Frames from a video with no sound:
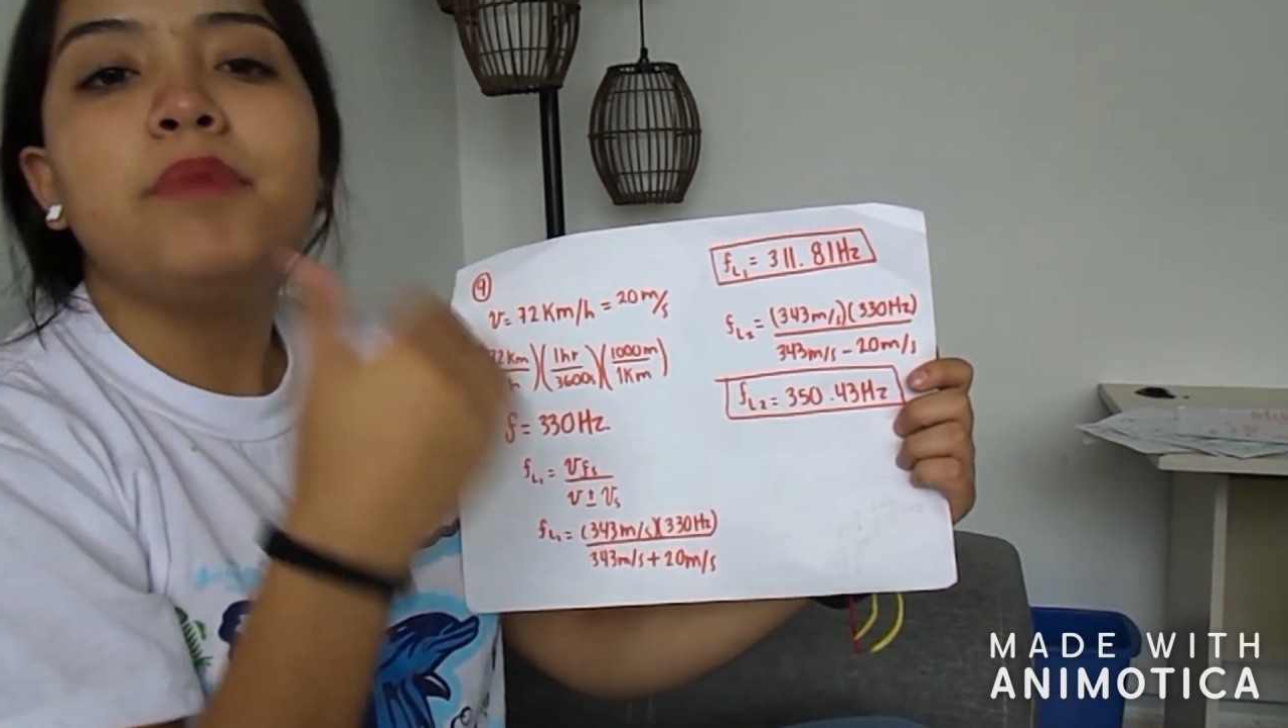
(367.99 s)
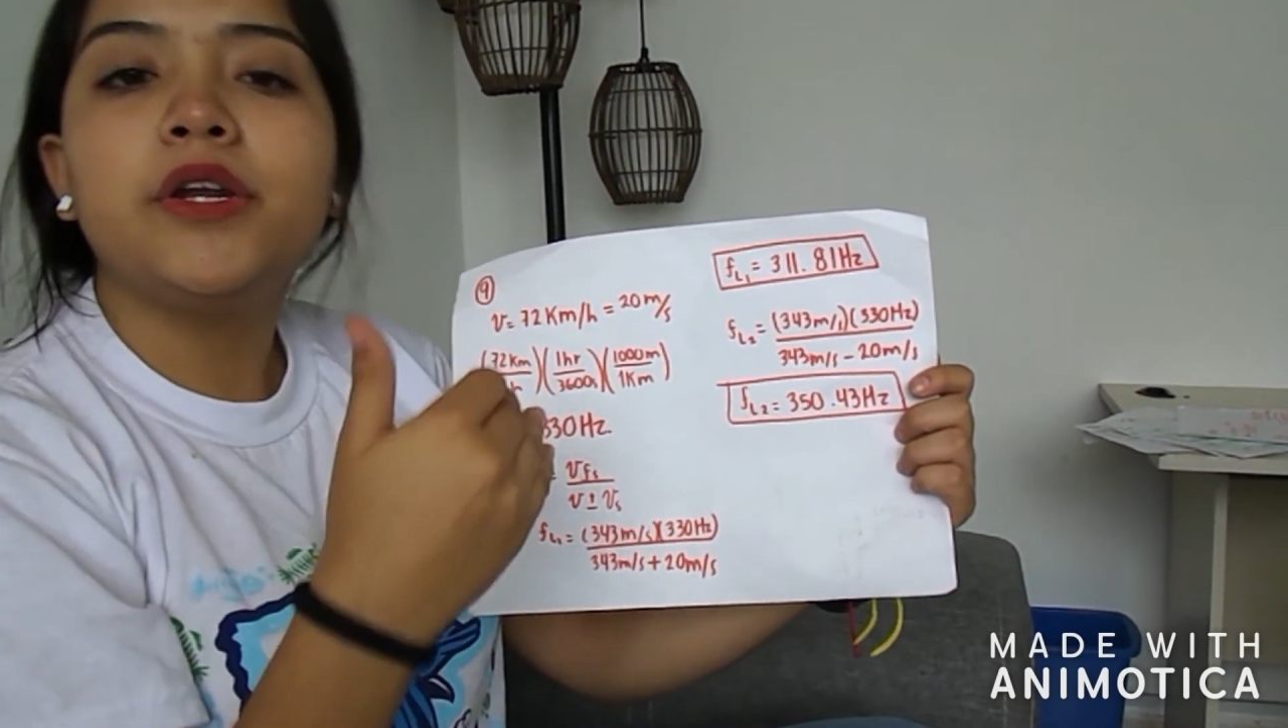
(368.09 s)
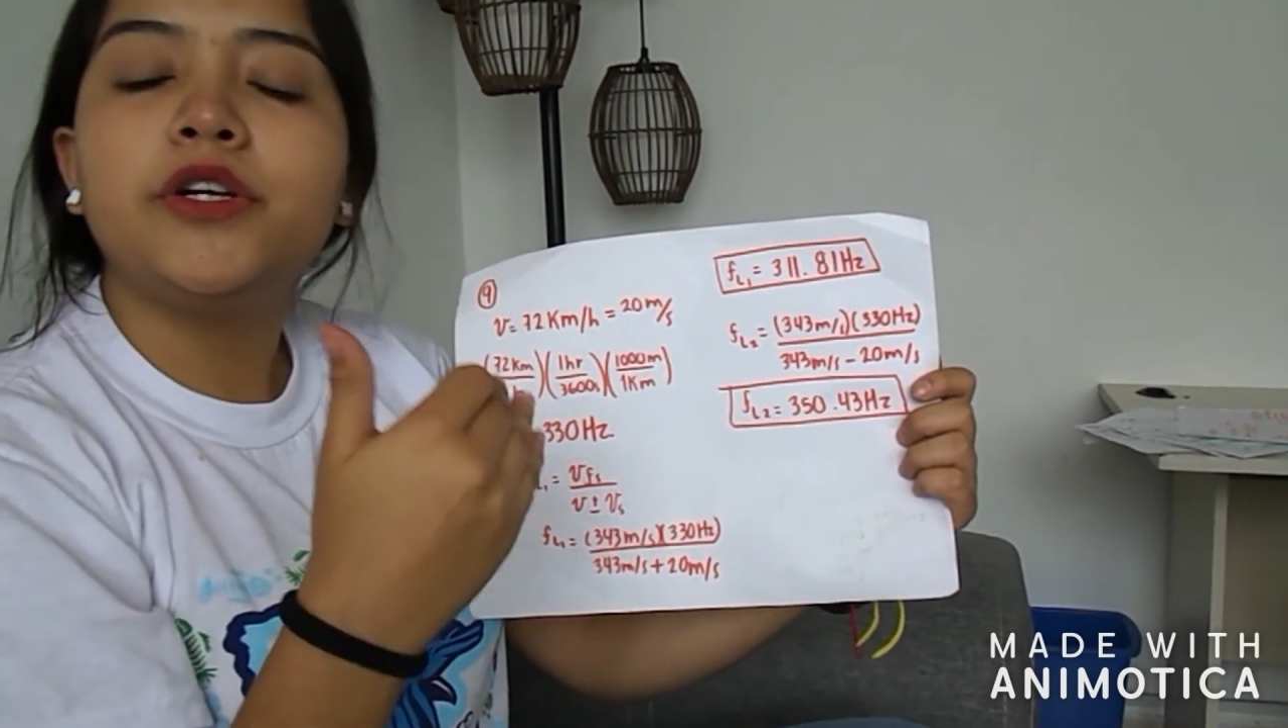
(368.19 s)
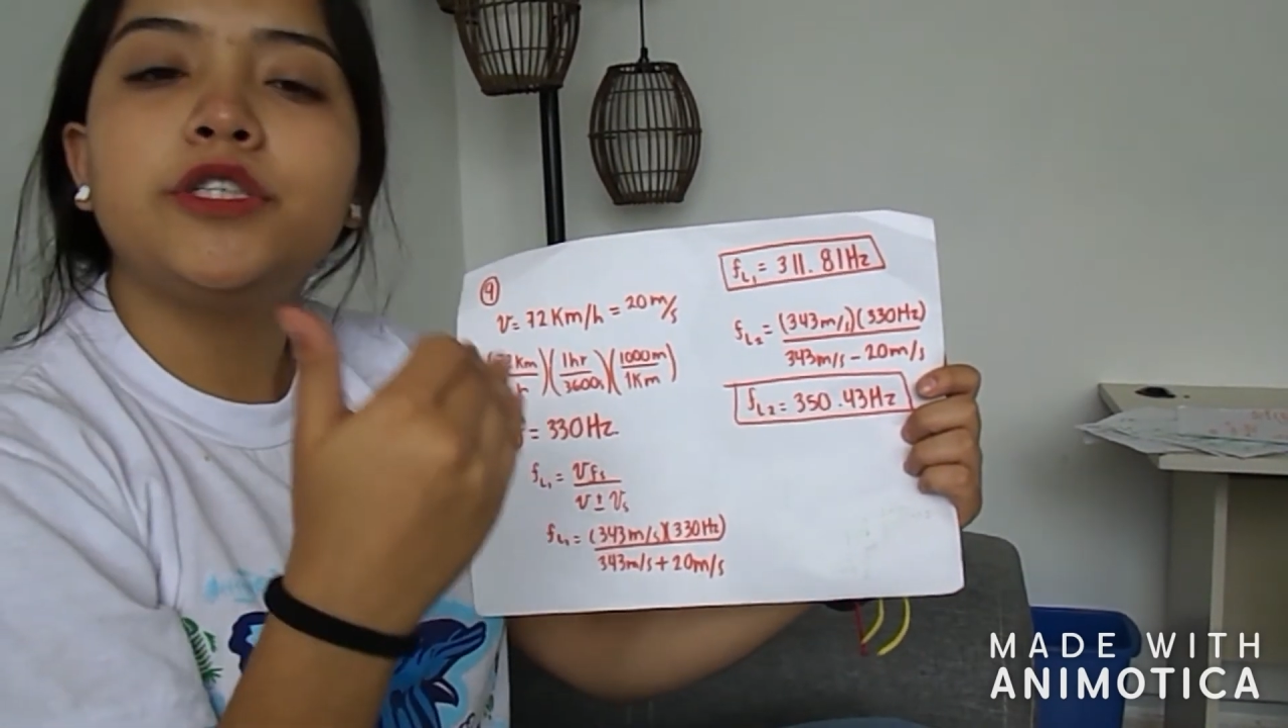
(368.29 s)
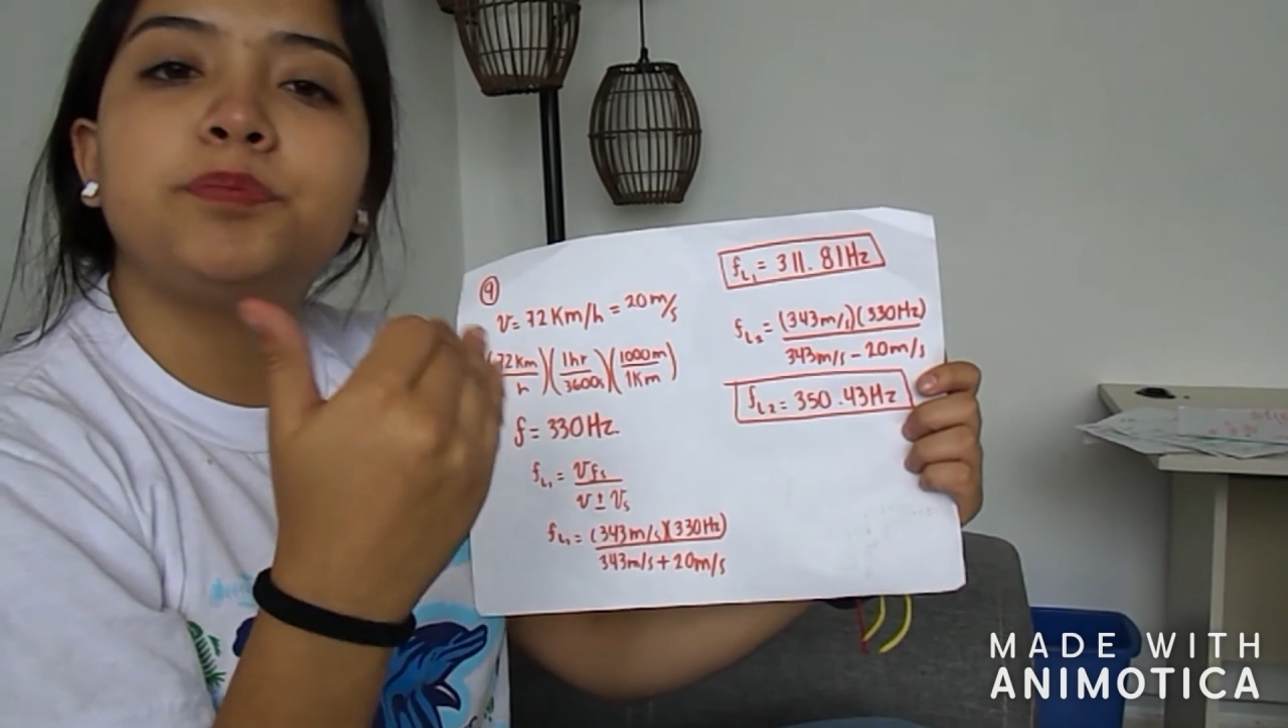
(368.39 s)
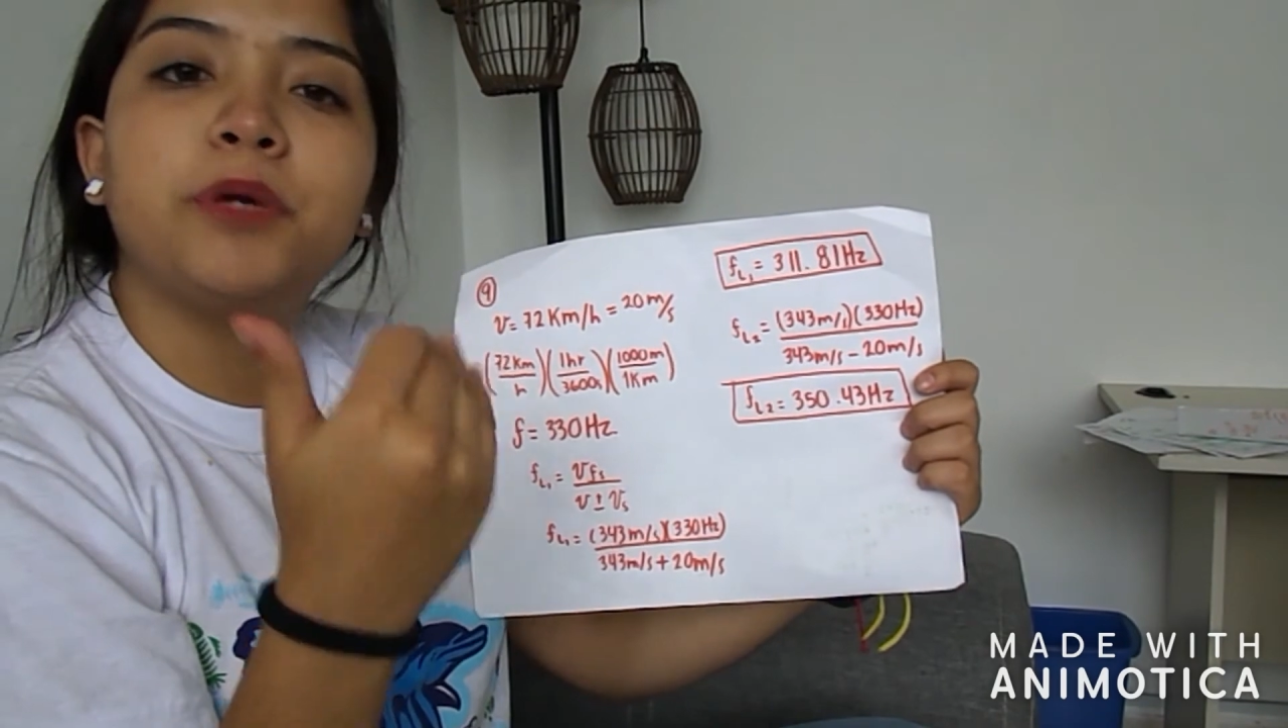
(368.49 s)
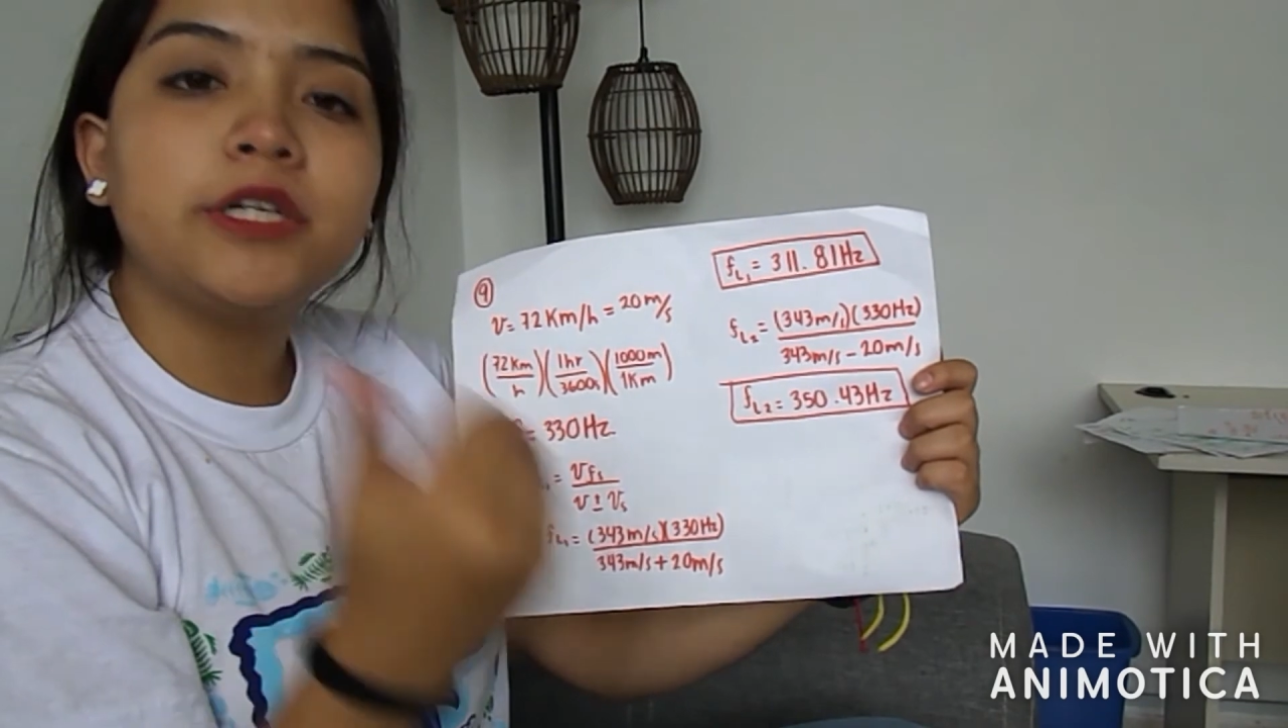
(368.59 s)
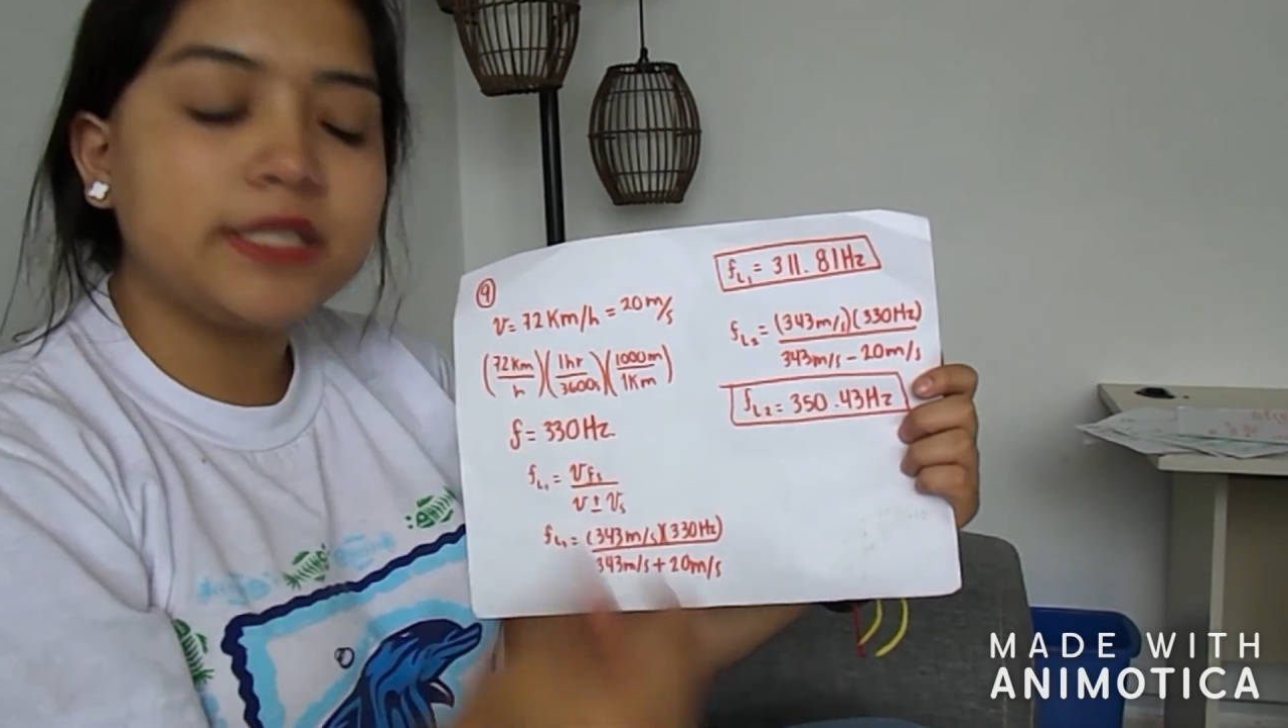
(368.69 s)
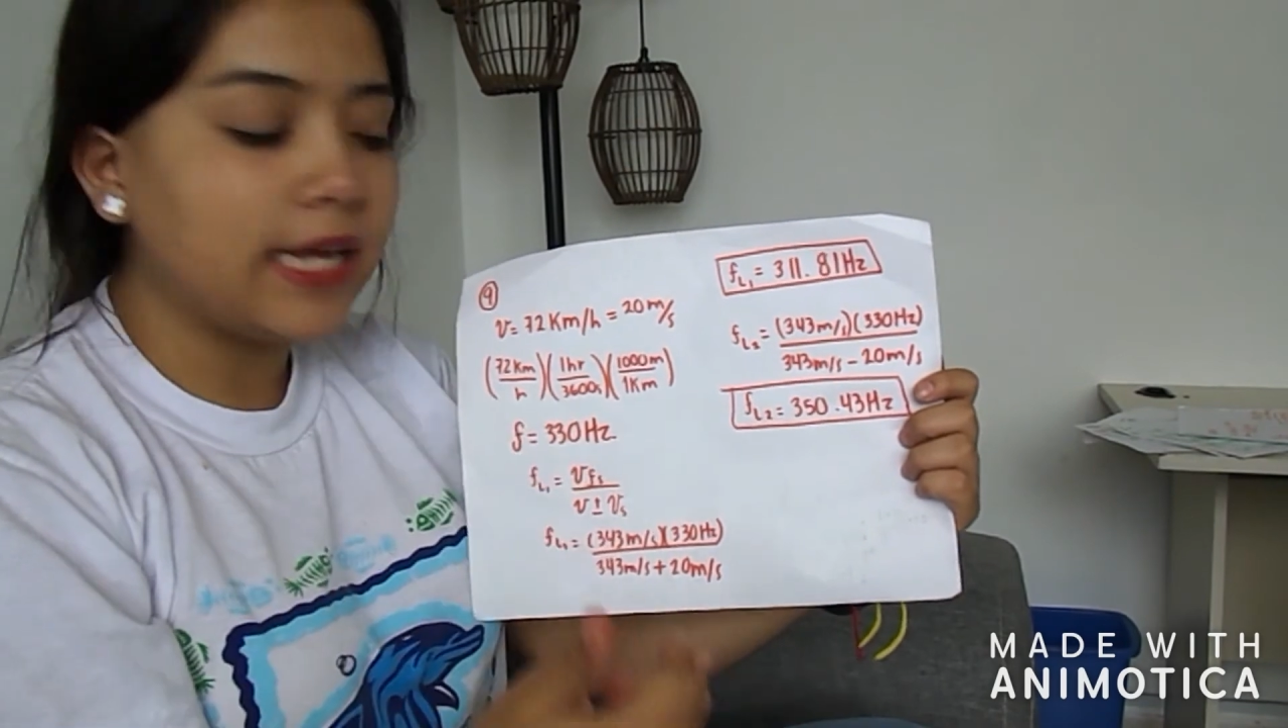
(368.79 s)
meters per